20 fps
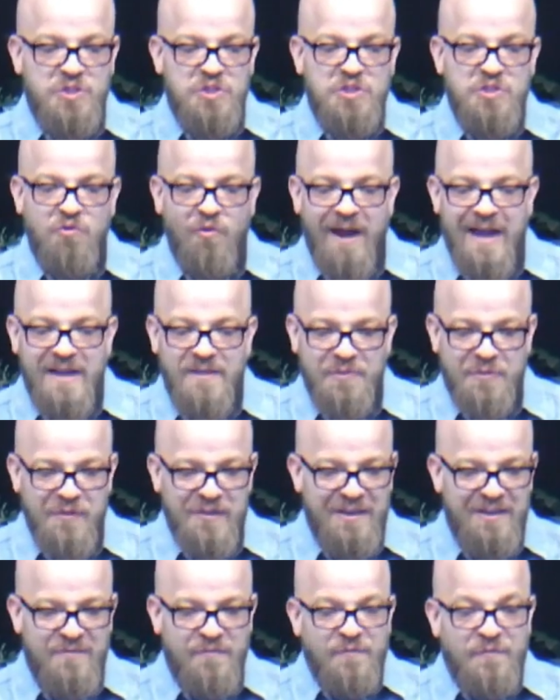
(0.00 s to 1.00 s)

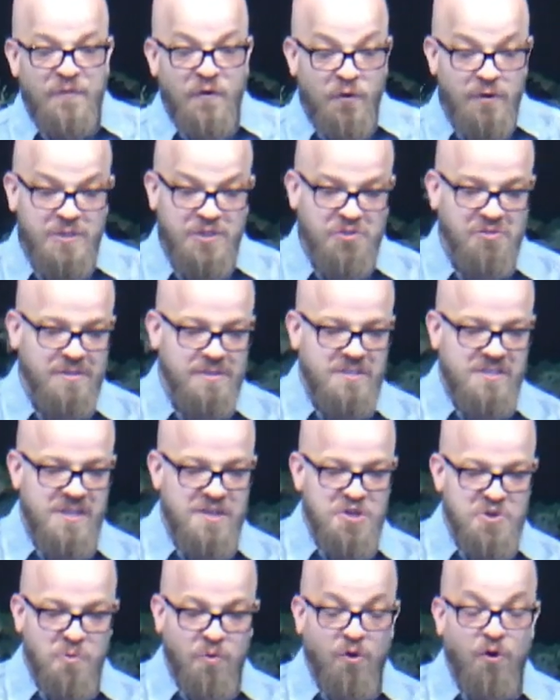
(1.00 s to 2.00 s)
strengthened fortress
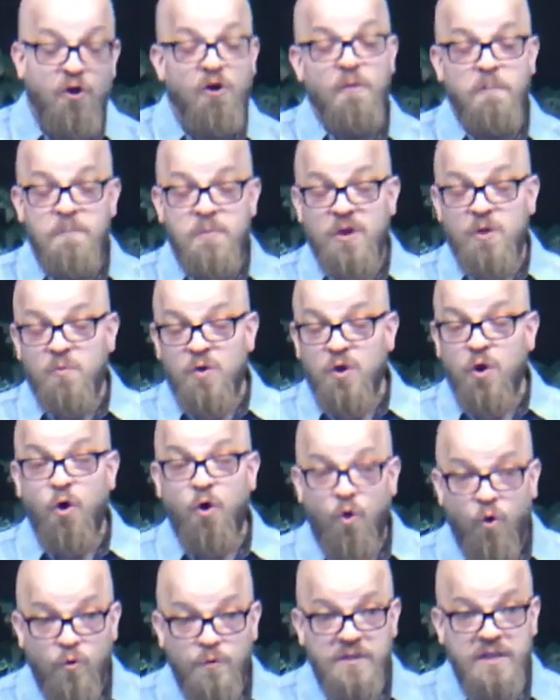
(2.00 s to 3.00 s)
that you were hoping would
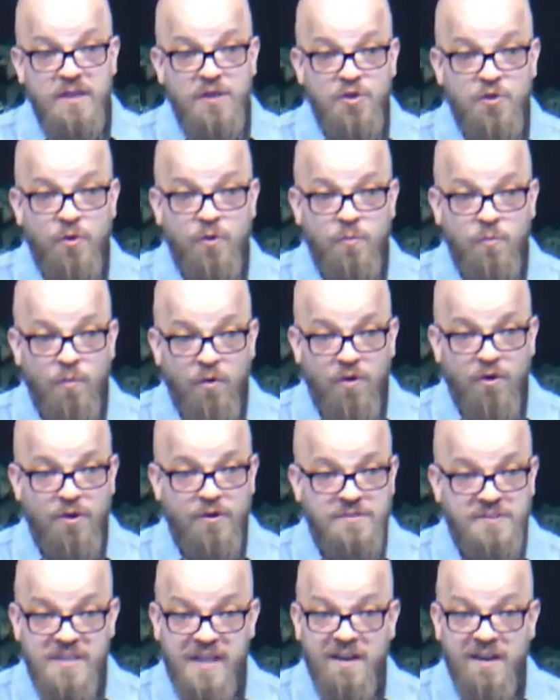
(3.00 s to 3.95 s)
hold in your words,